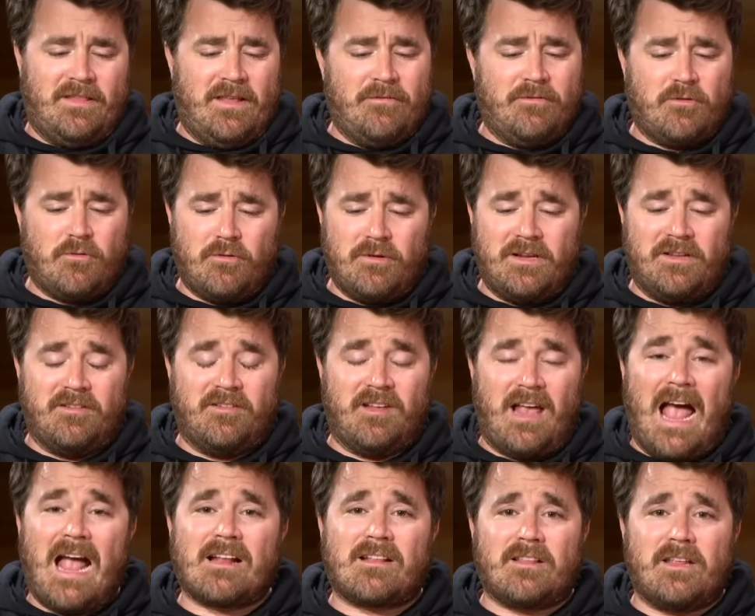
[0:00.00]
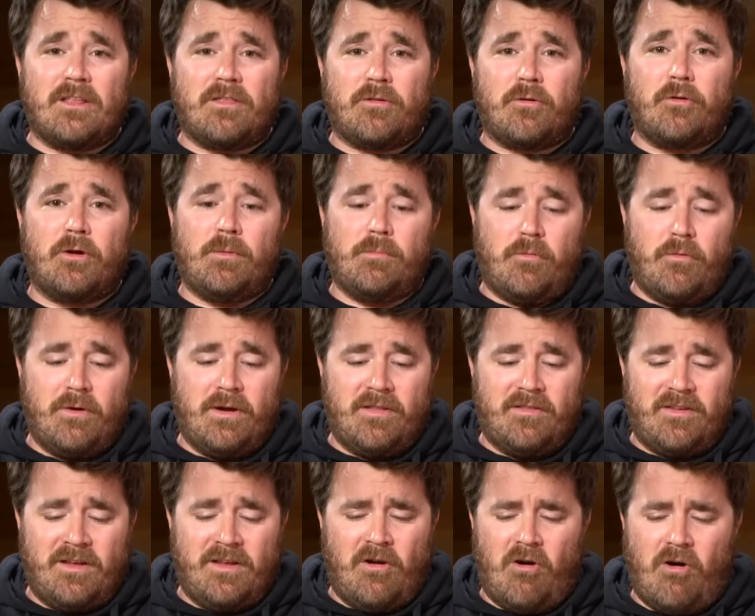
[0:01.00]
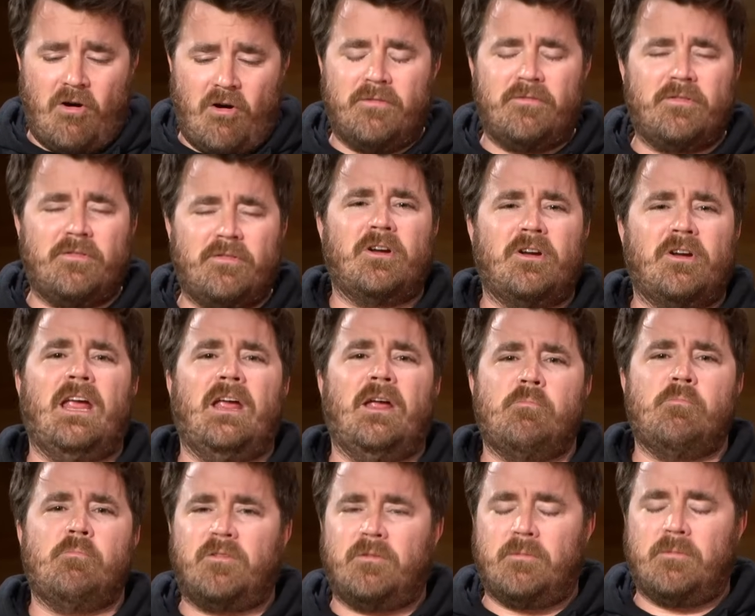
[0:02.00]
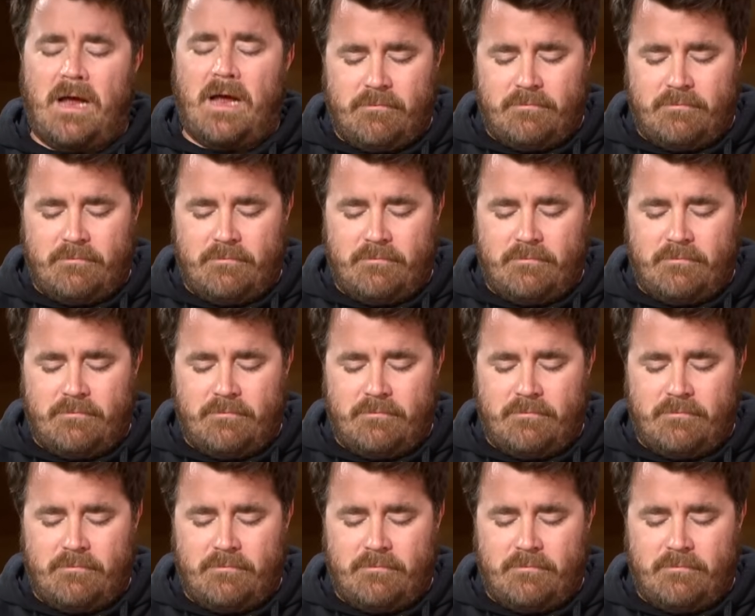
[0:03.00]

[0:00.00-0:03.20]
they've scored exactly 30 points in all of their games.